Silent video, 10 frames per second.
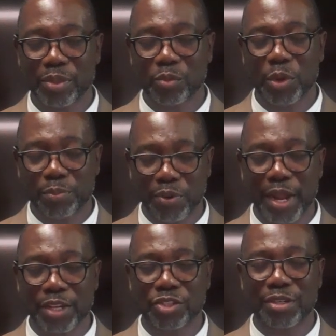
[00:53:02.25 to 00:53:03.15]
We
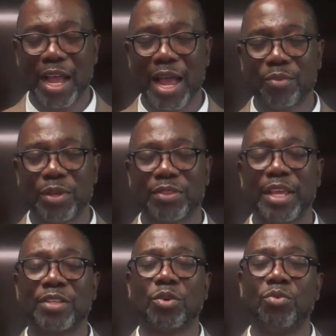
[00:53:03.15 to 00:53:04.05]
praise you, God, when
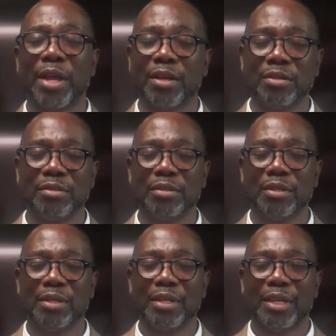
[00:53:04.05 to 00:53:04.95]
things are well,
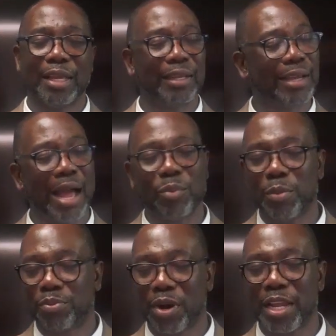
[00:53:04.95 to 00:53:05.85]
and God, we
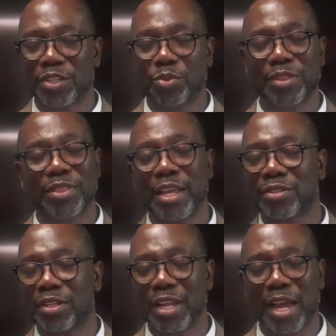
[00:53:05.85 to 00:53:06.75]
praise you when
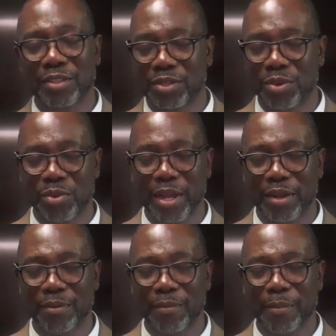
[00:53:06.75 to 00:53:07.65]
things are not so
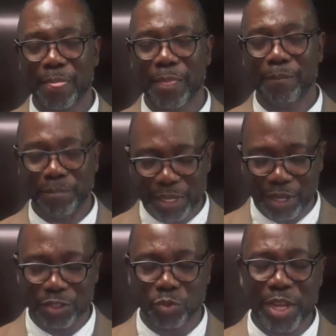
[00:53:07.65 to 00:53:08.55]
well.
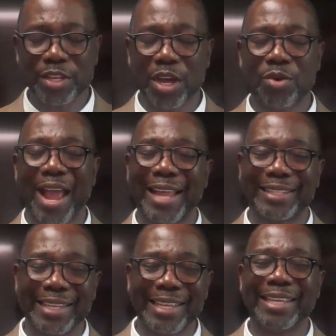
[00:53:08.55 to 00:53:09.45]
Because we know at
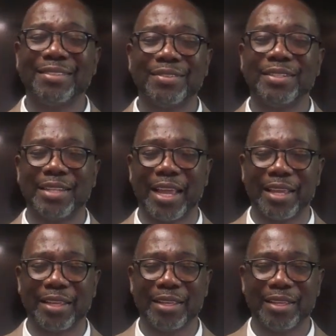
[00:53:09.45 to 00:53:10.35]
the end of the day,
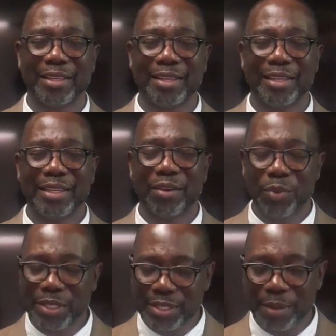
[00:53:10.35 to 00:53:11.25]
if we
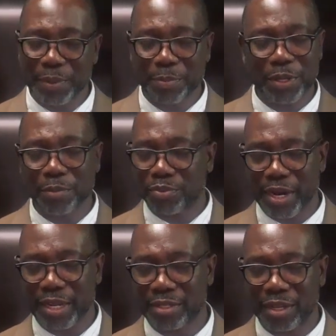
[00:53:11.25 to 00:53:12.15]
simply put a
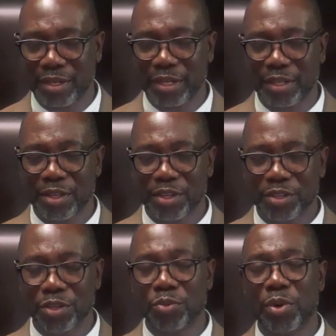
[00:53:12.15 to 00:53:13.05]
praise on it,
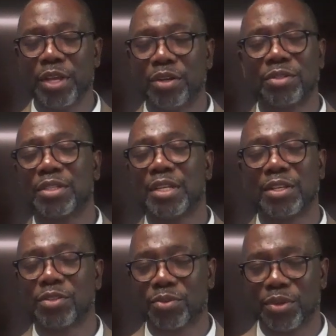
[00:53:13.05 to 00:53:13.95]
you will see
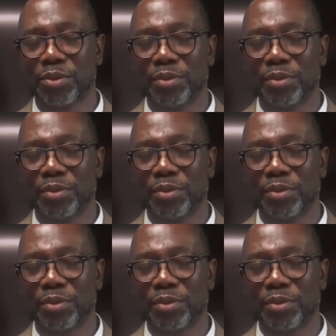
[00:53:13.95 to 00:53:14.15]
us through.